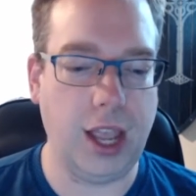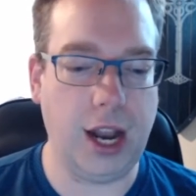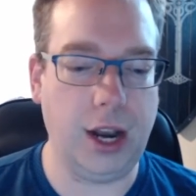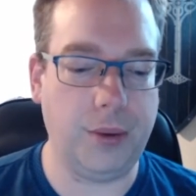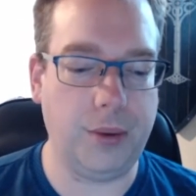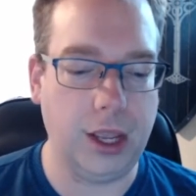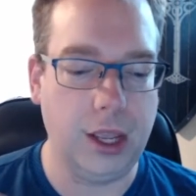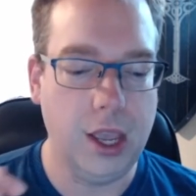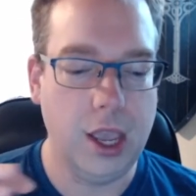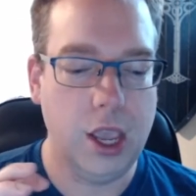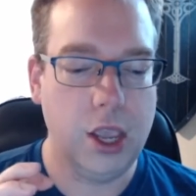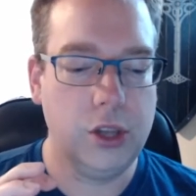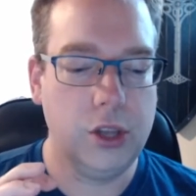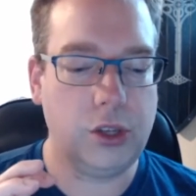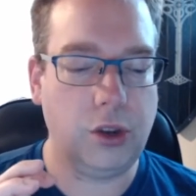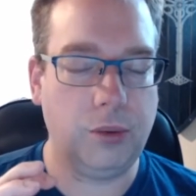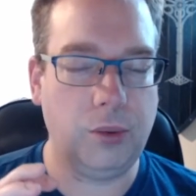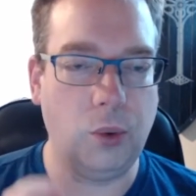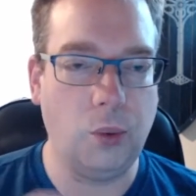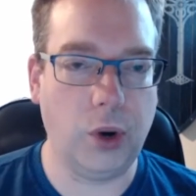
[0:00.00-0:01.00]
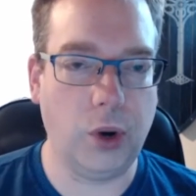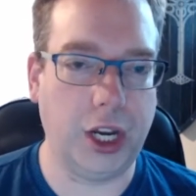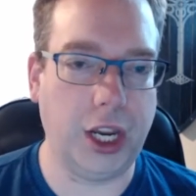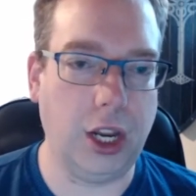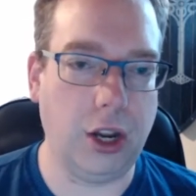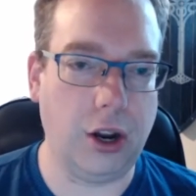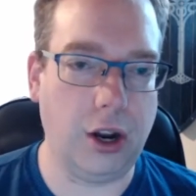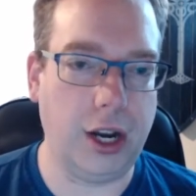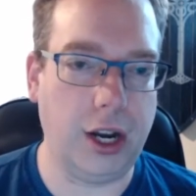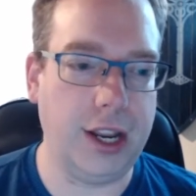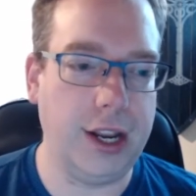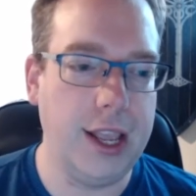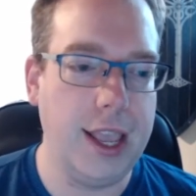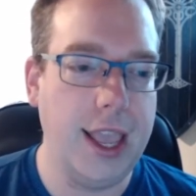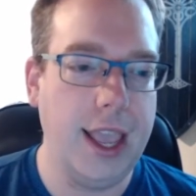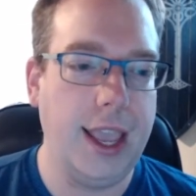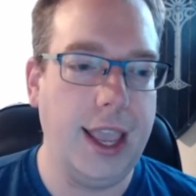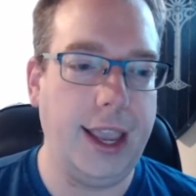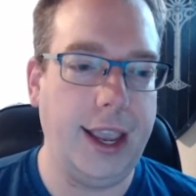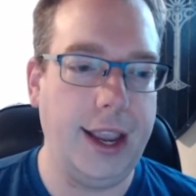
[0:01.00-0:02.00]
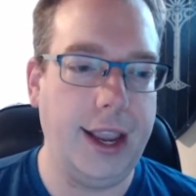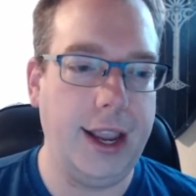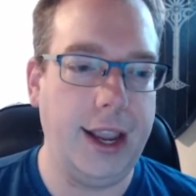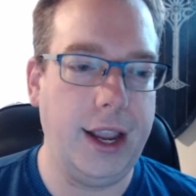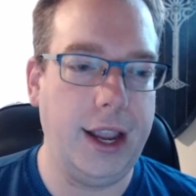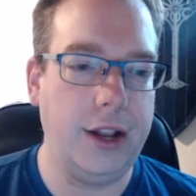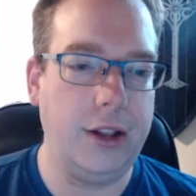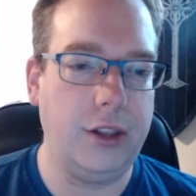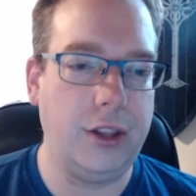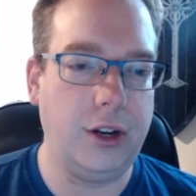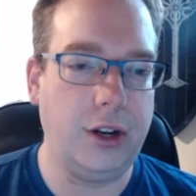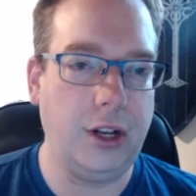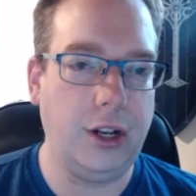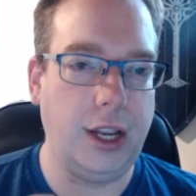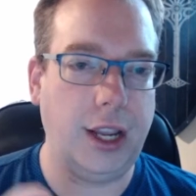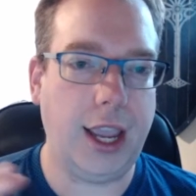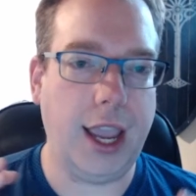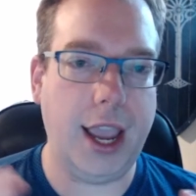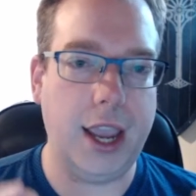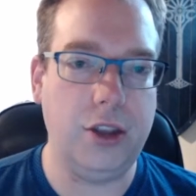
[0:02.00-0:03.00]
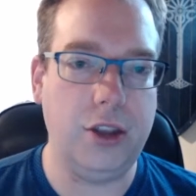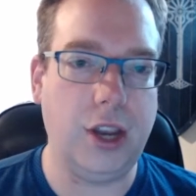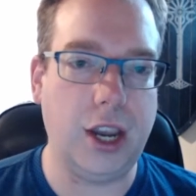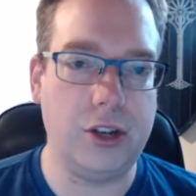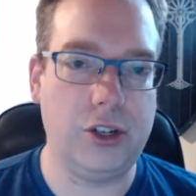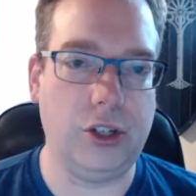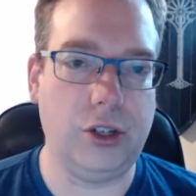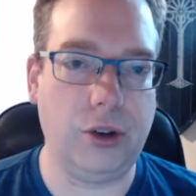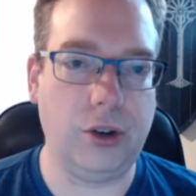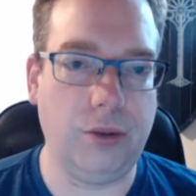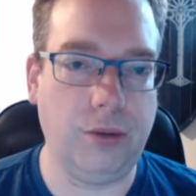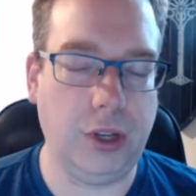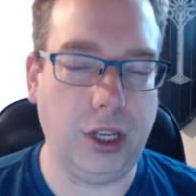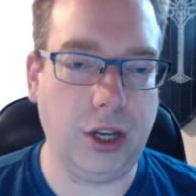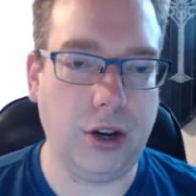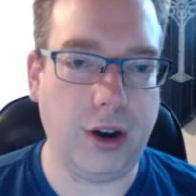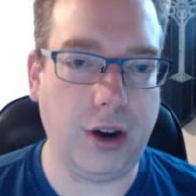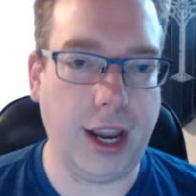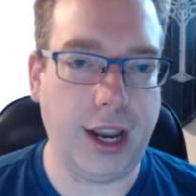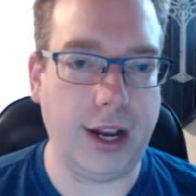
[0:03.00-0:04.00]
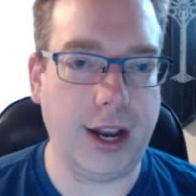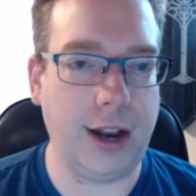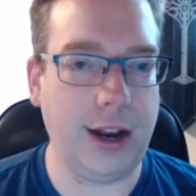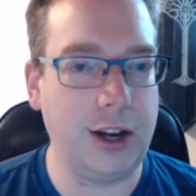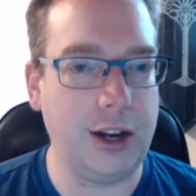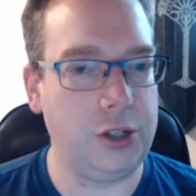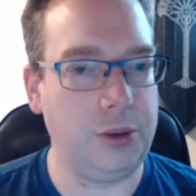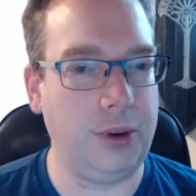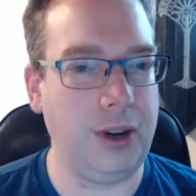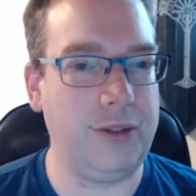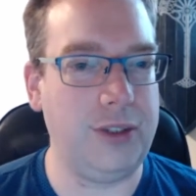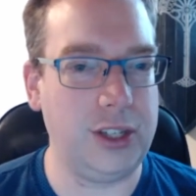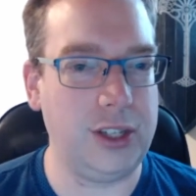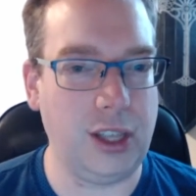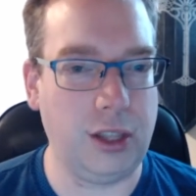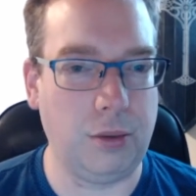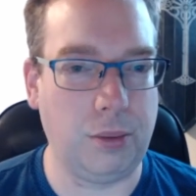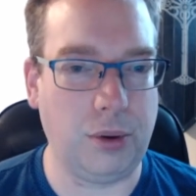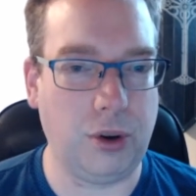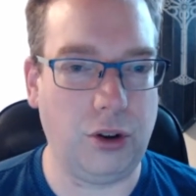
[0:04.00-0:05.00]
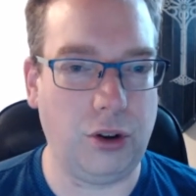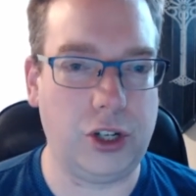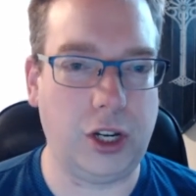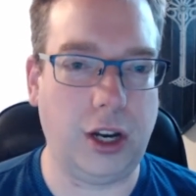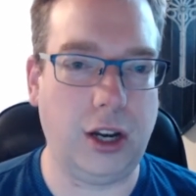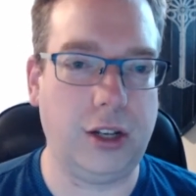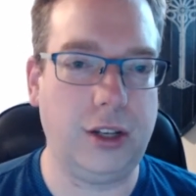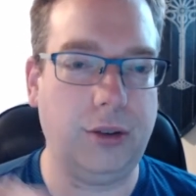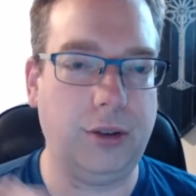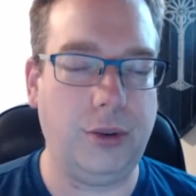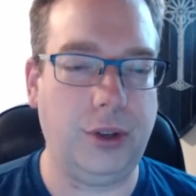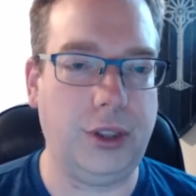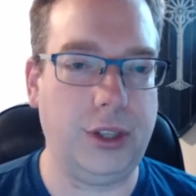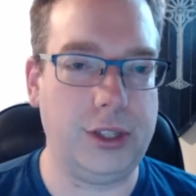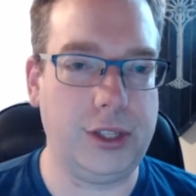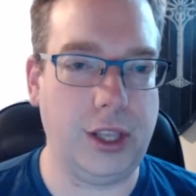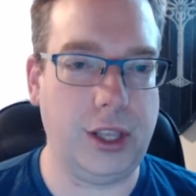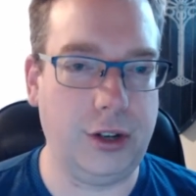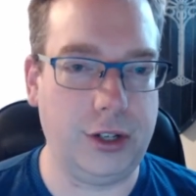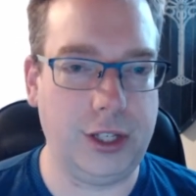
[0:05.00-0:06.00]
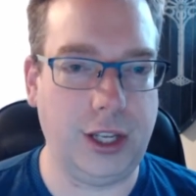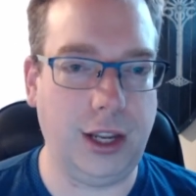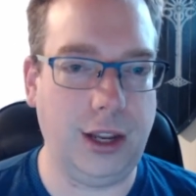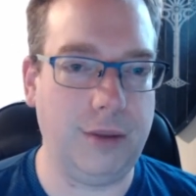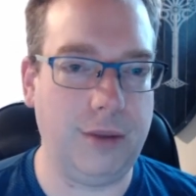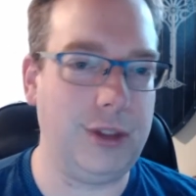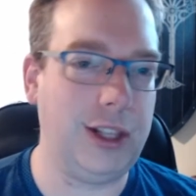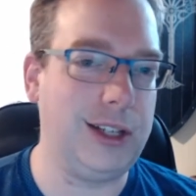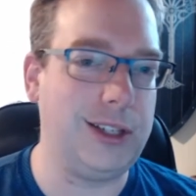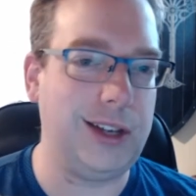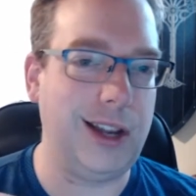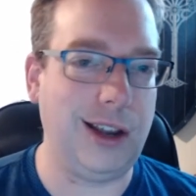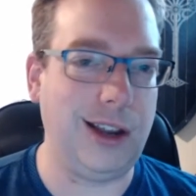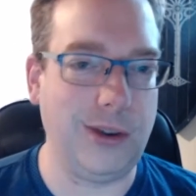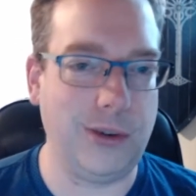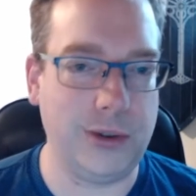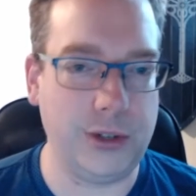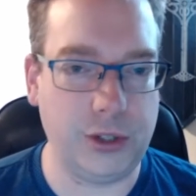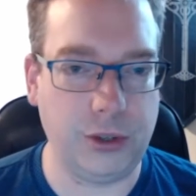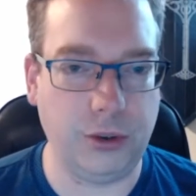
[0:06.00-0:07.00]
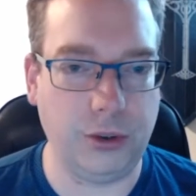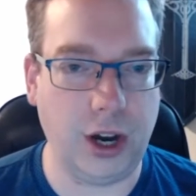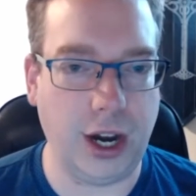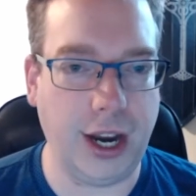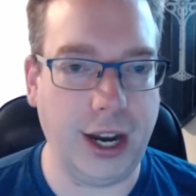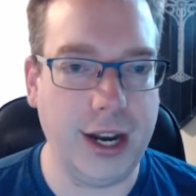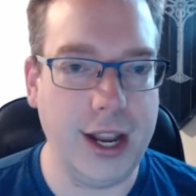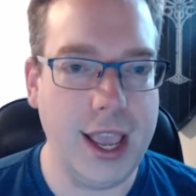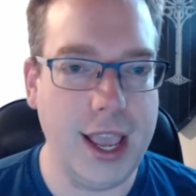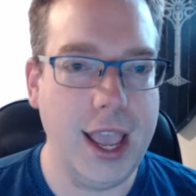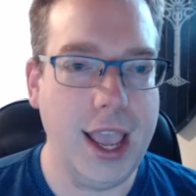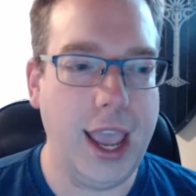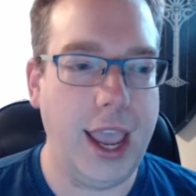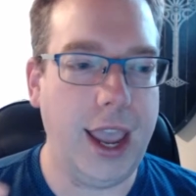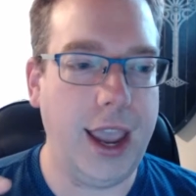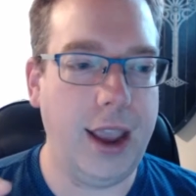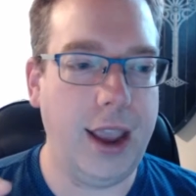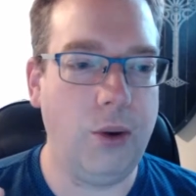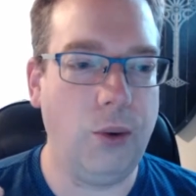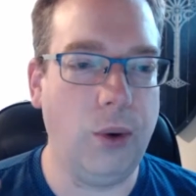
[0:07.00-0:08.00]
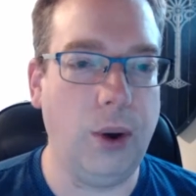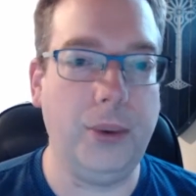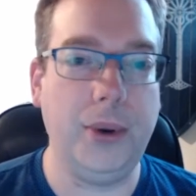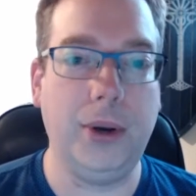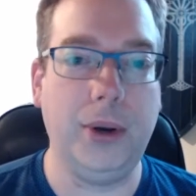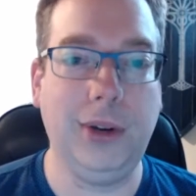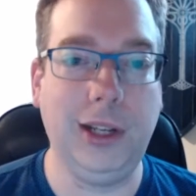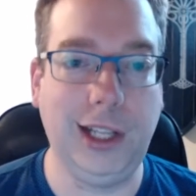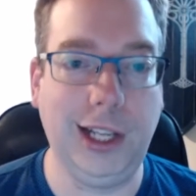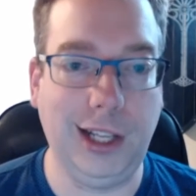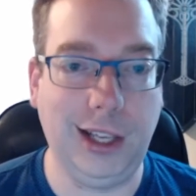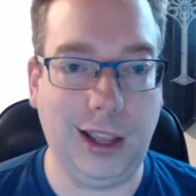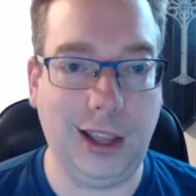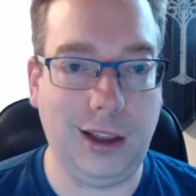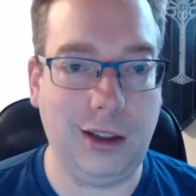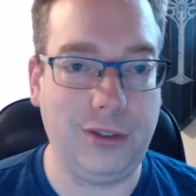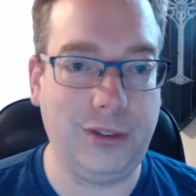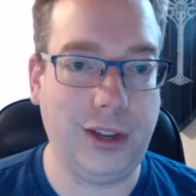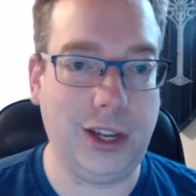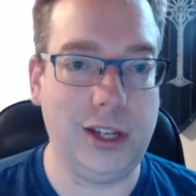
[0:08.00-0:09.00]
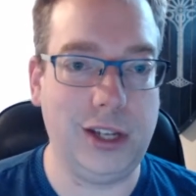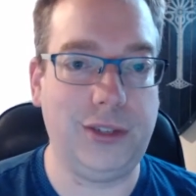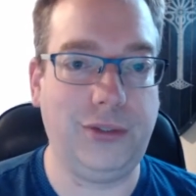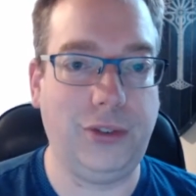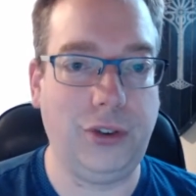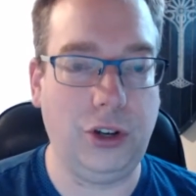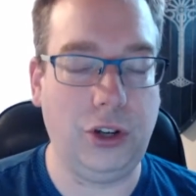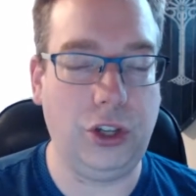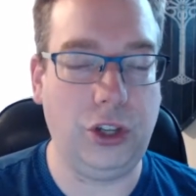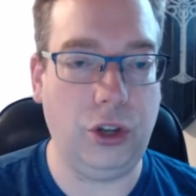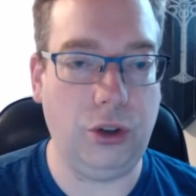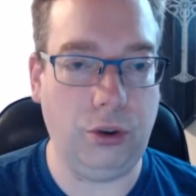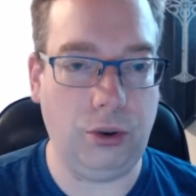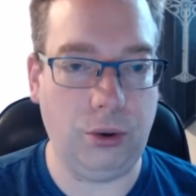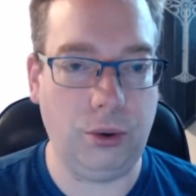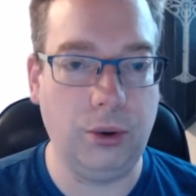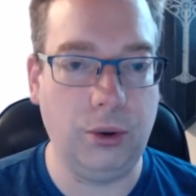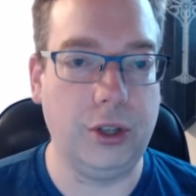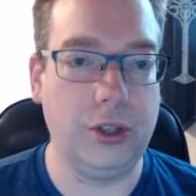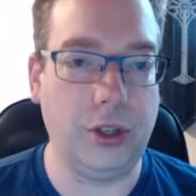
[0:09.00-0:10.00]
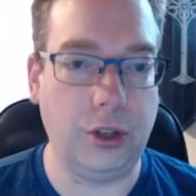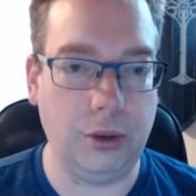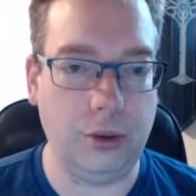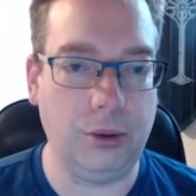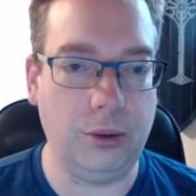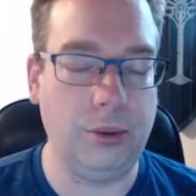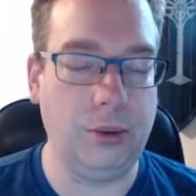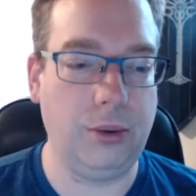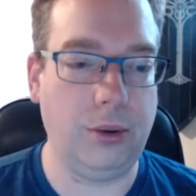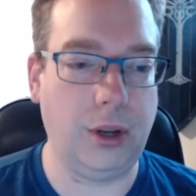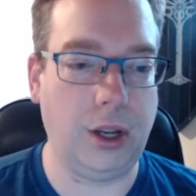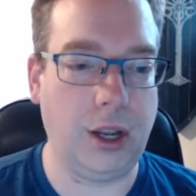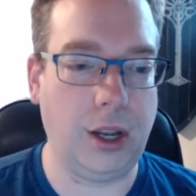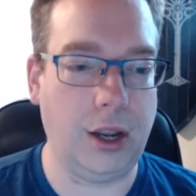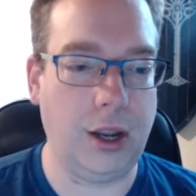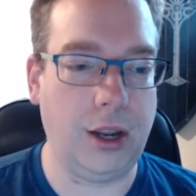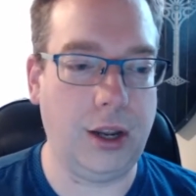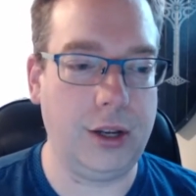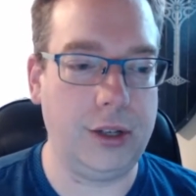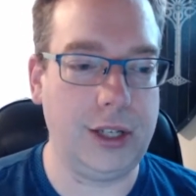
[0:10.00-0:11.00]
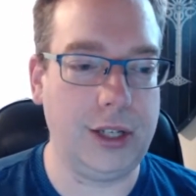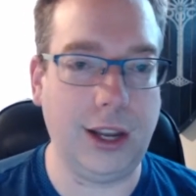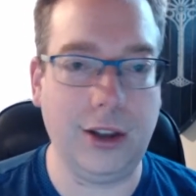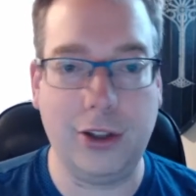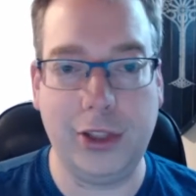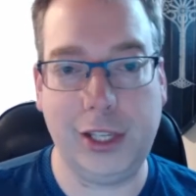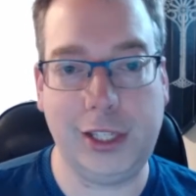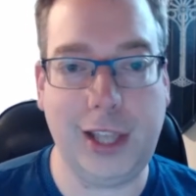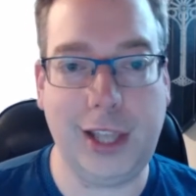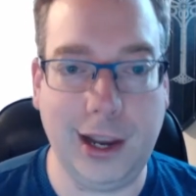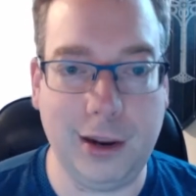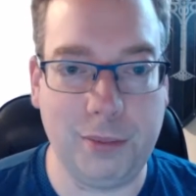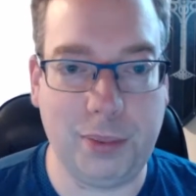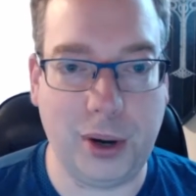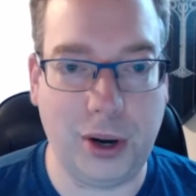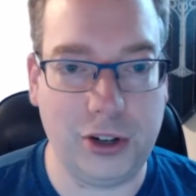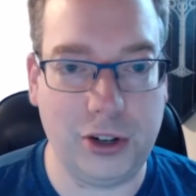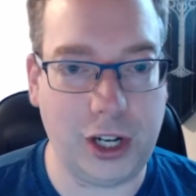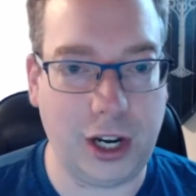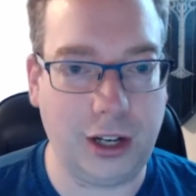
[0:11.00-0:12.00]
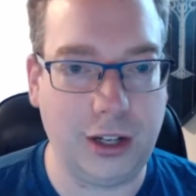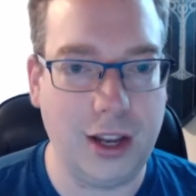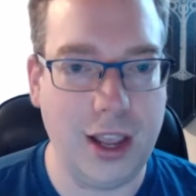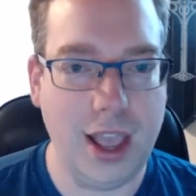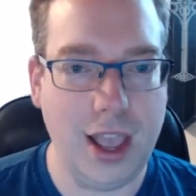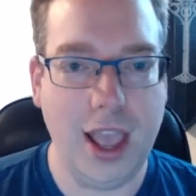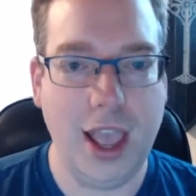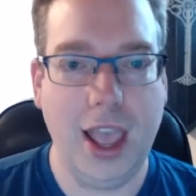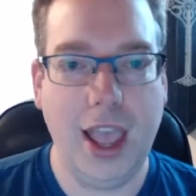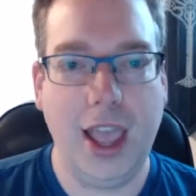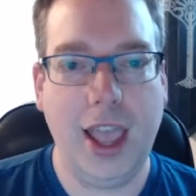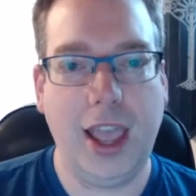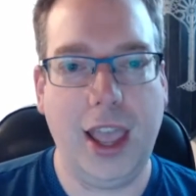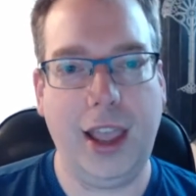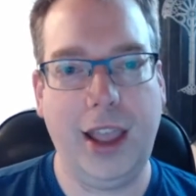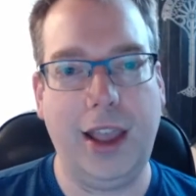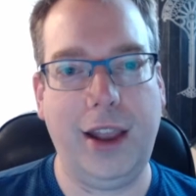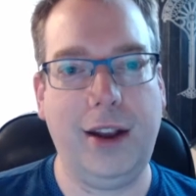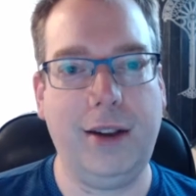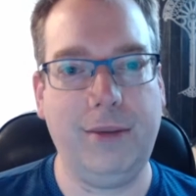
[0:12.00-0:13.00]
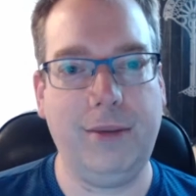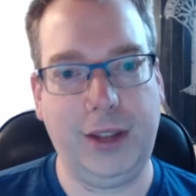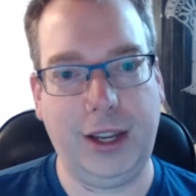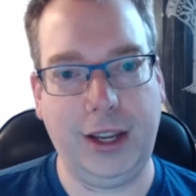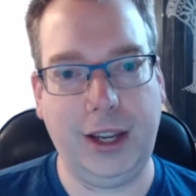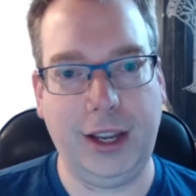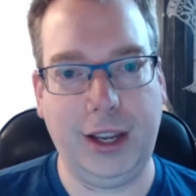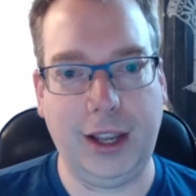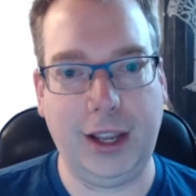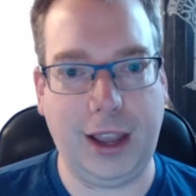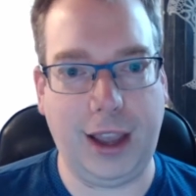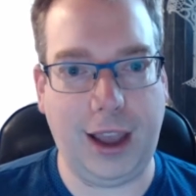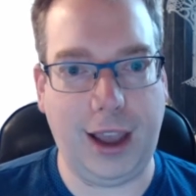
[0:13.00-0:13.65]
Anyway, so I've been working on it, and they're like, hey, you guys are doing really great, and actually we have this other project with this other team, and that's not going so great, and what we'd really love is for you to take on the second project. And I'm like,